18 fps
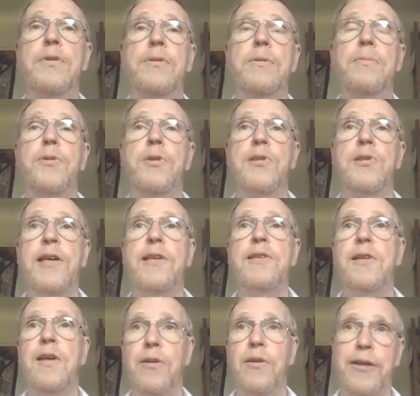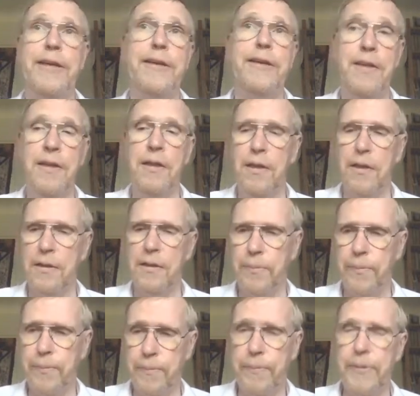to process. Okay,
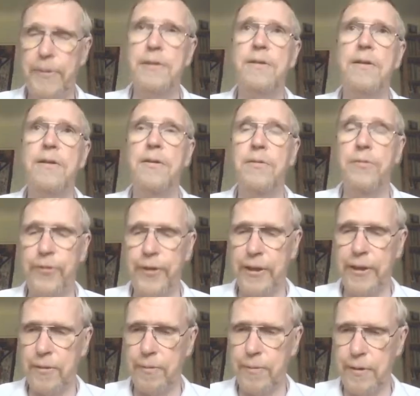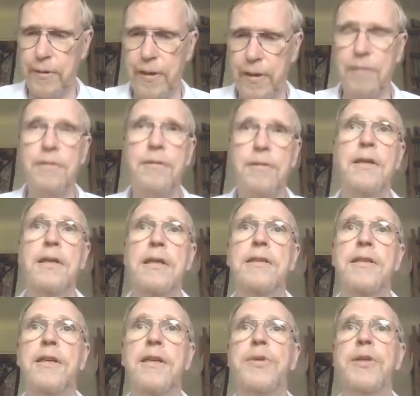the Bitcoin fans will now
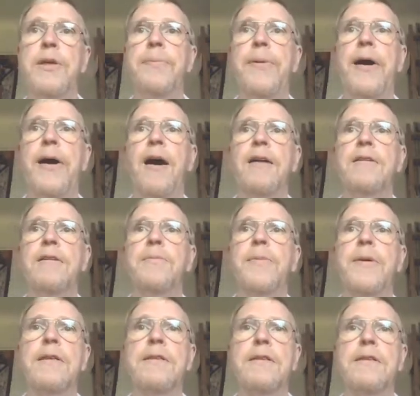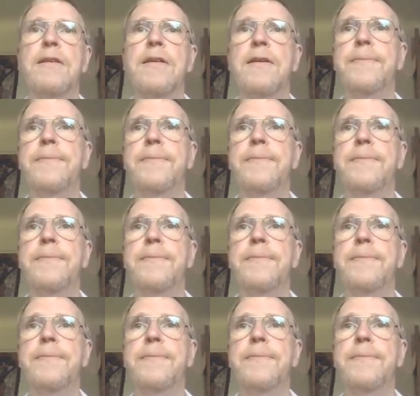tear me apart, but